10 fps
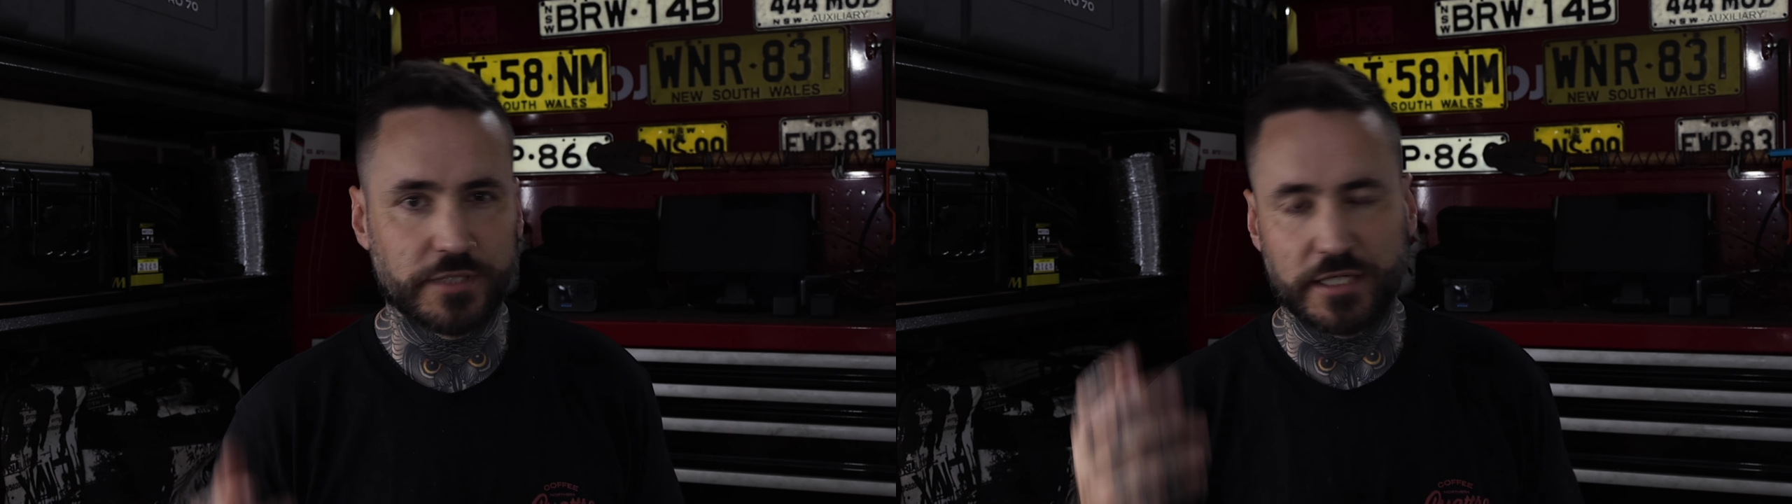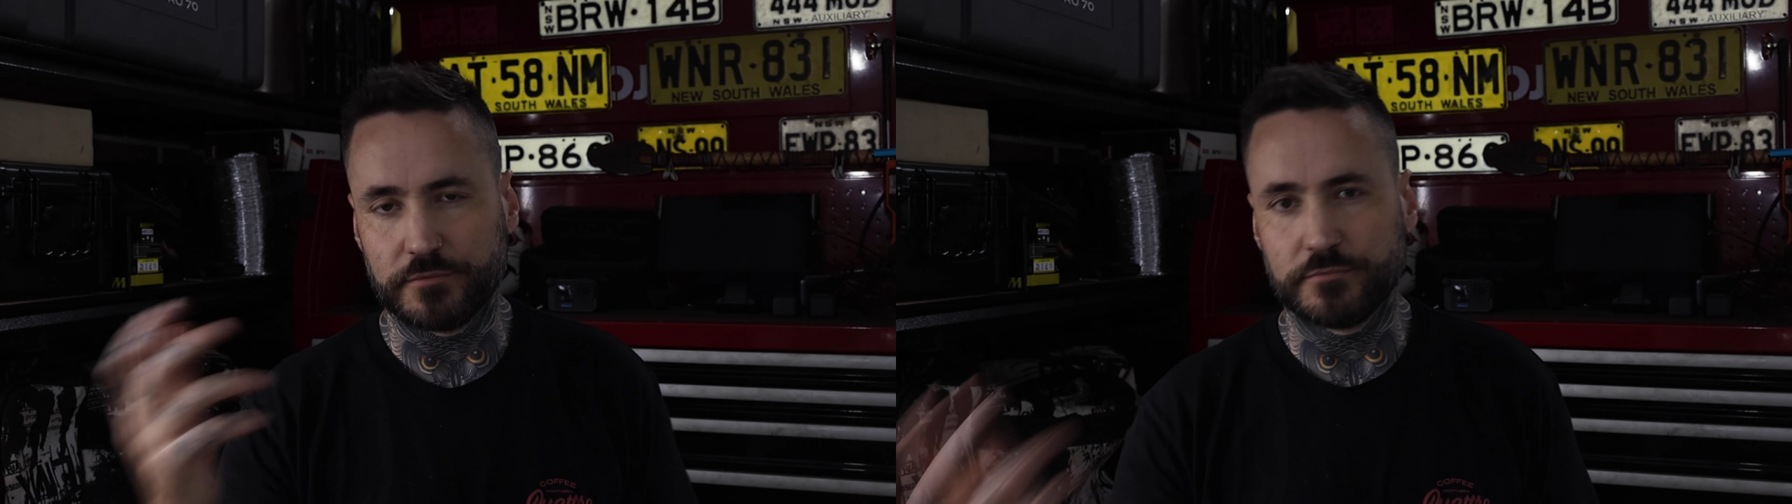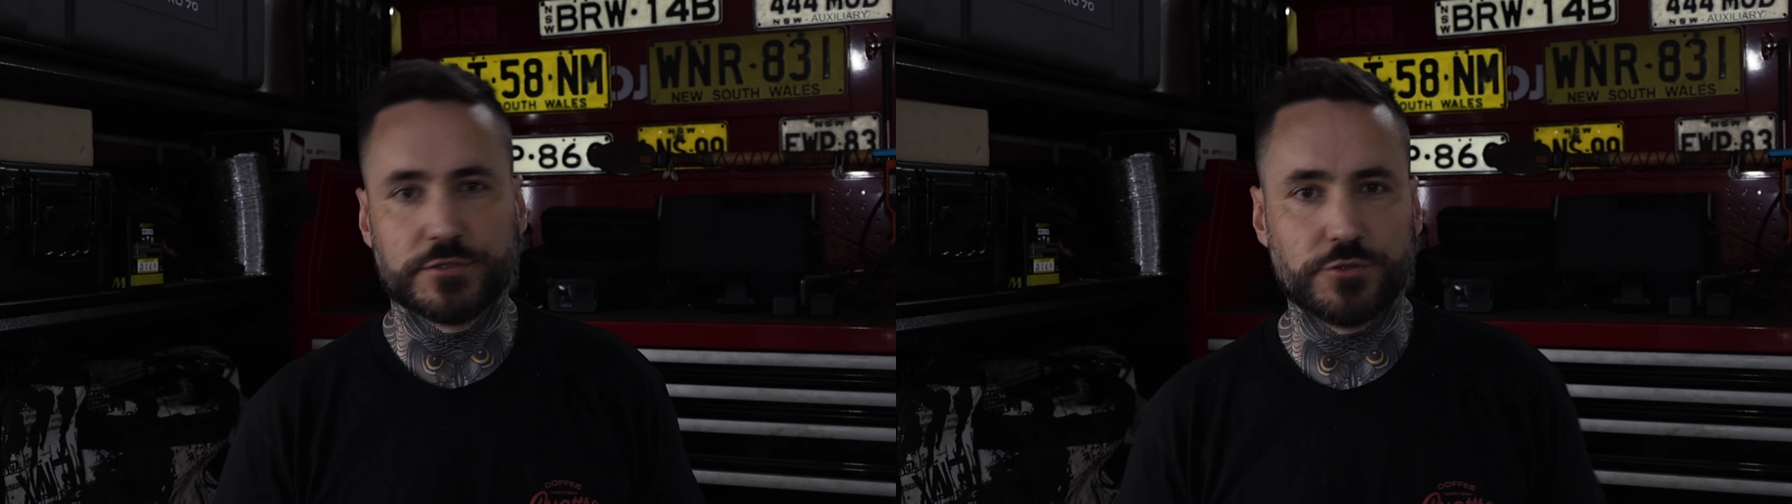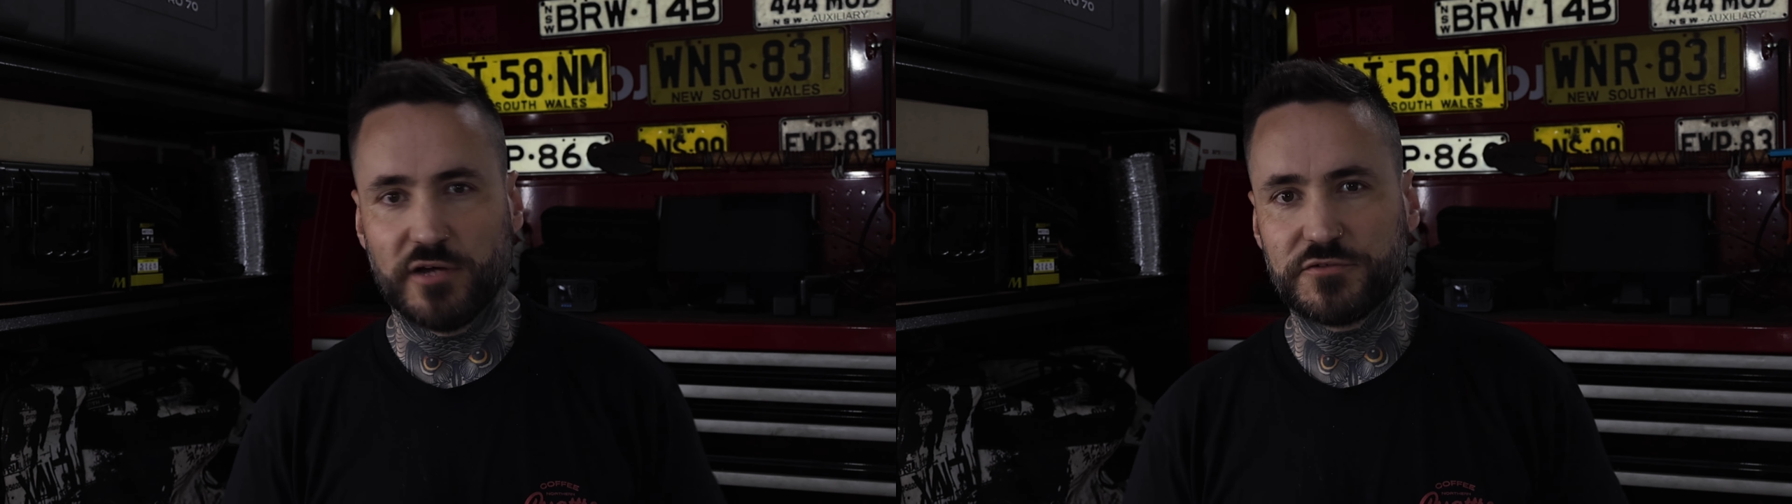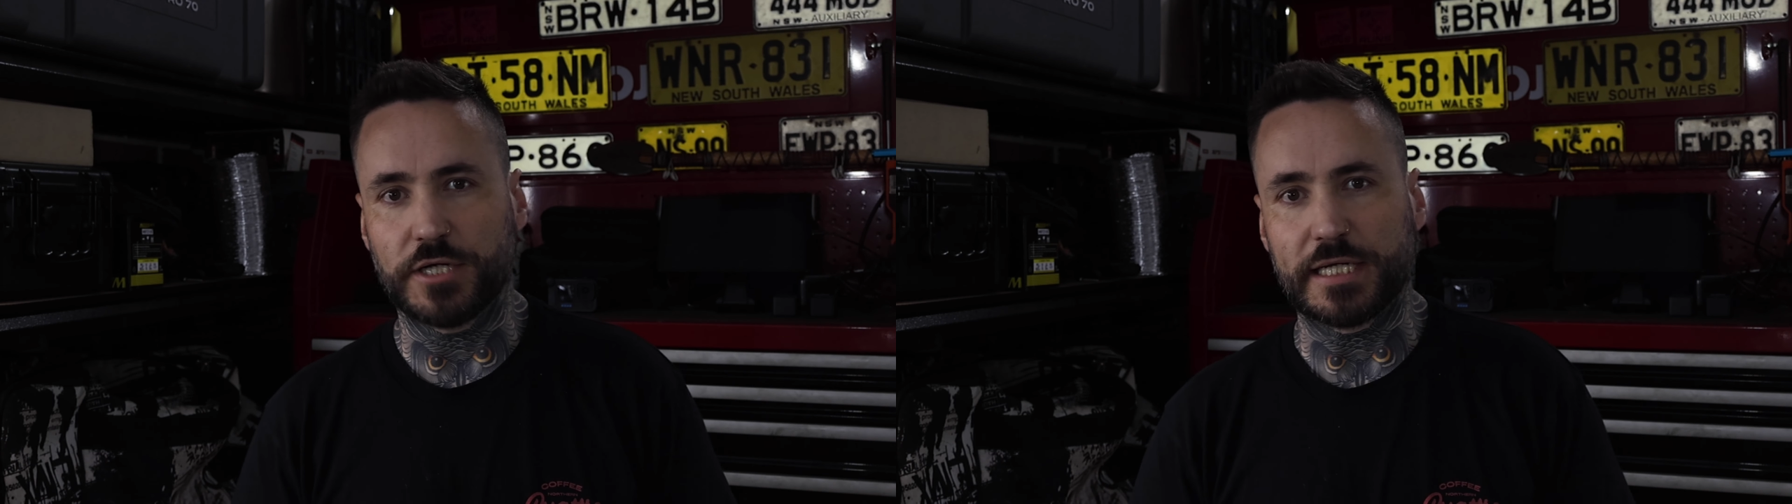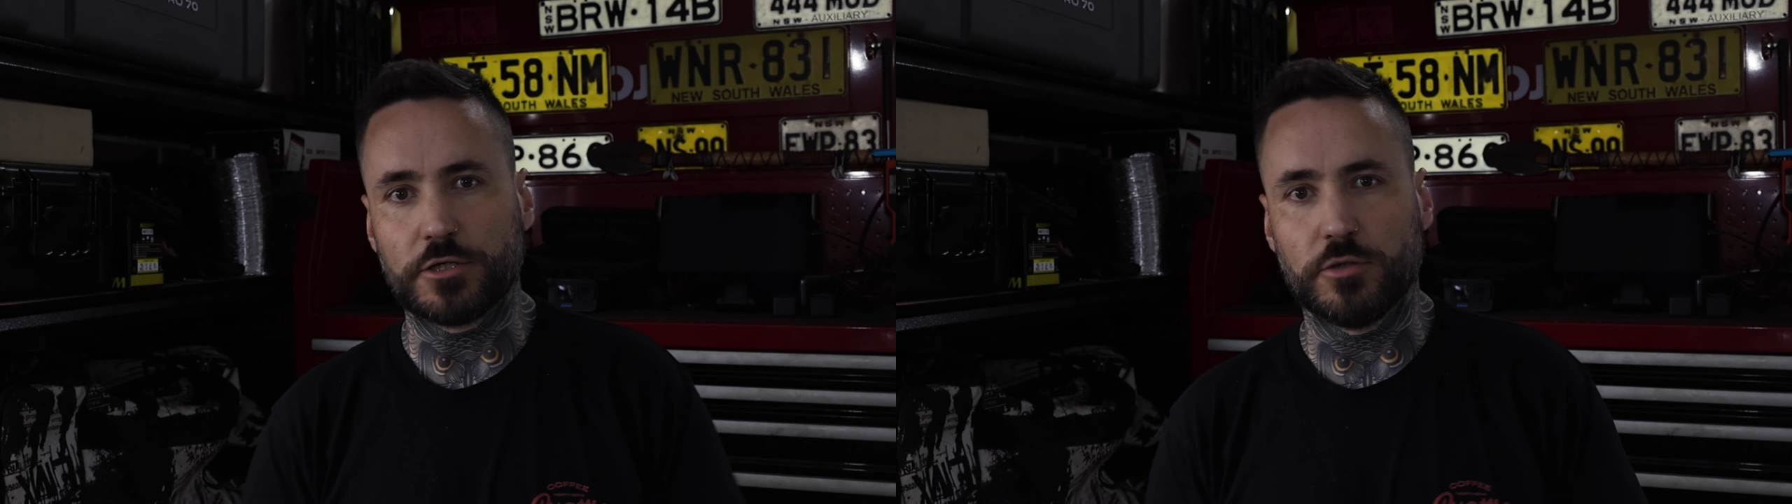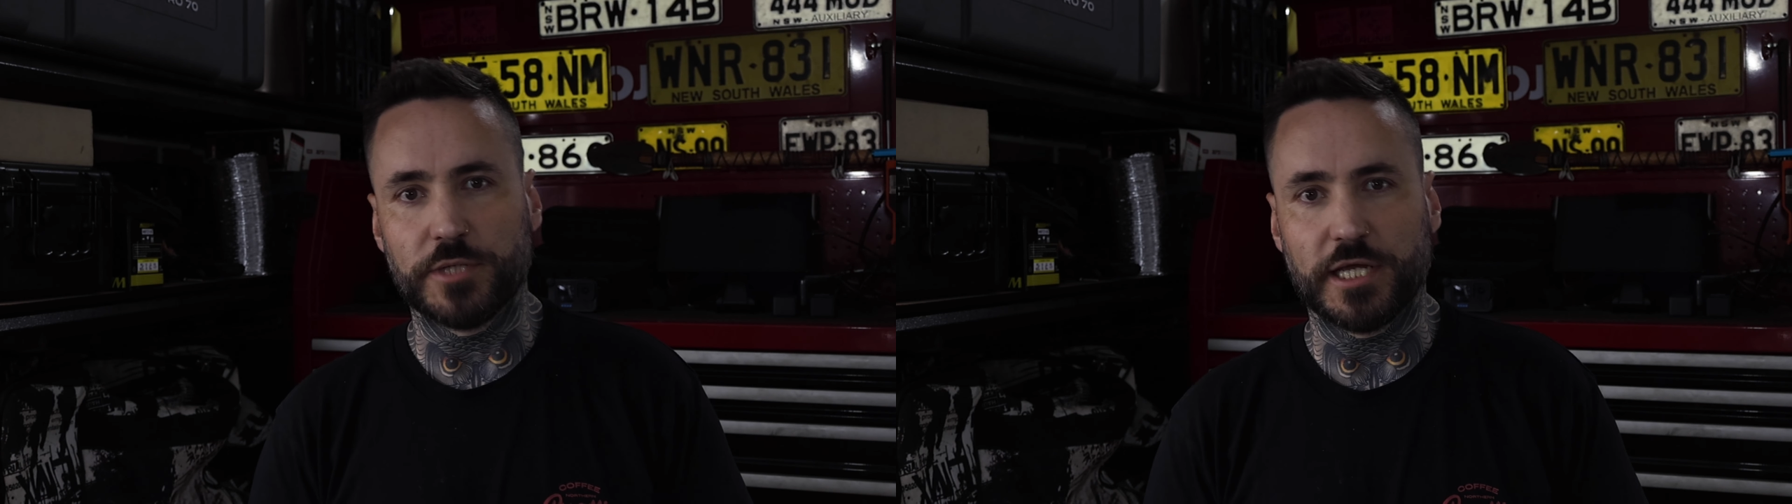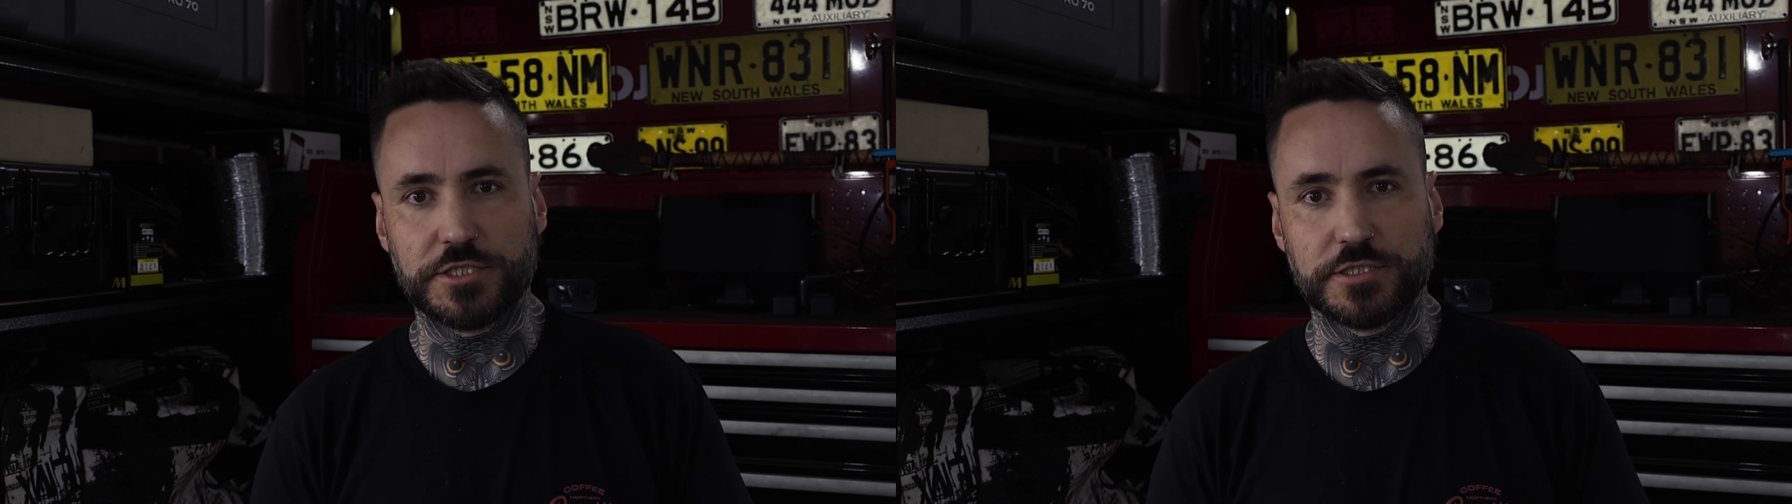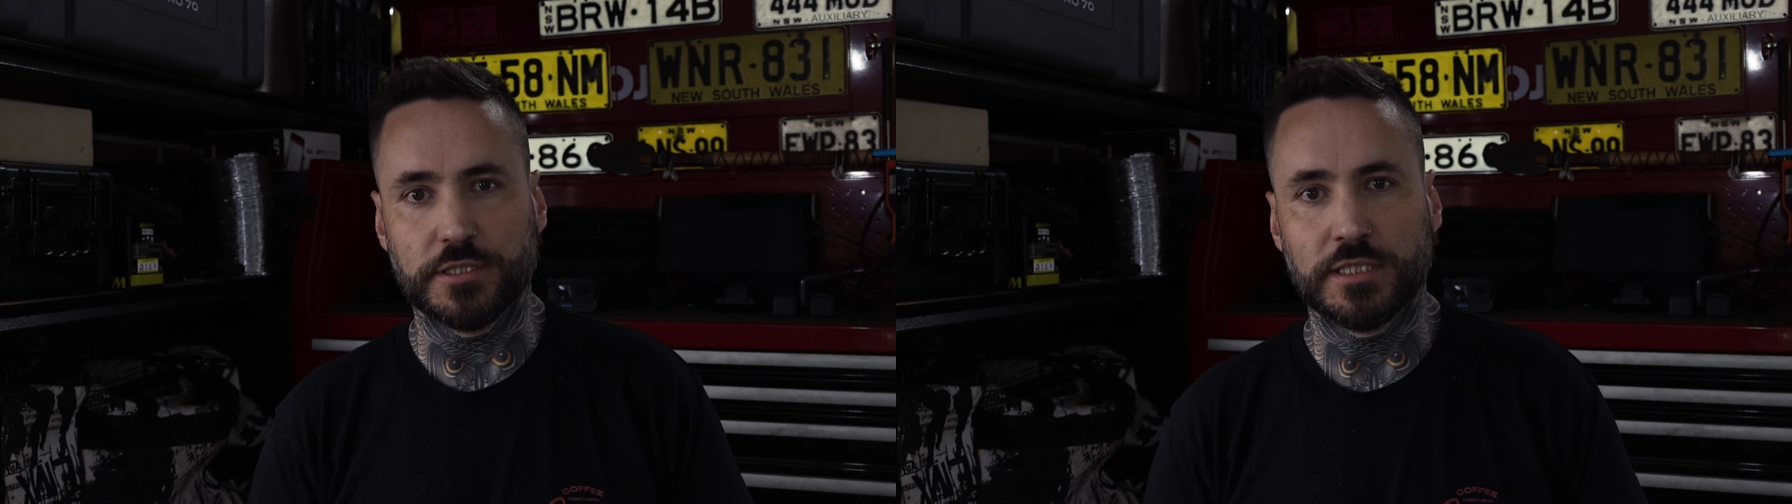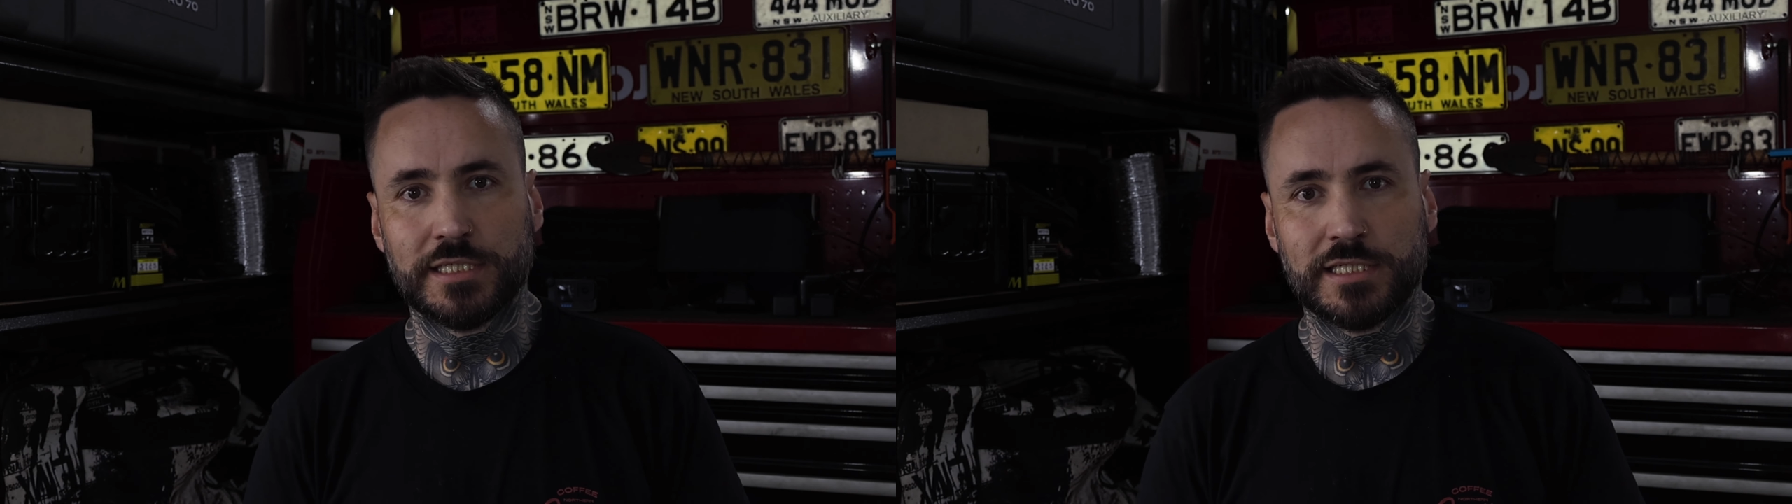and drivetrain combination.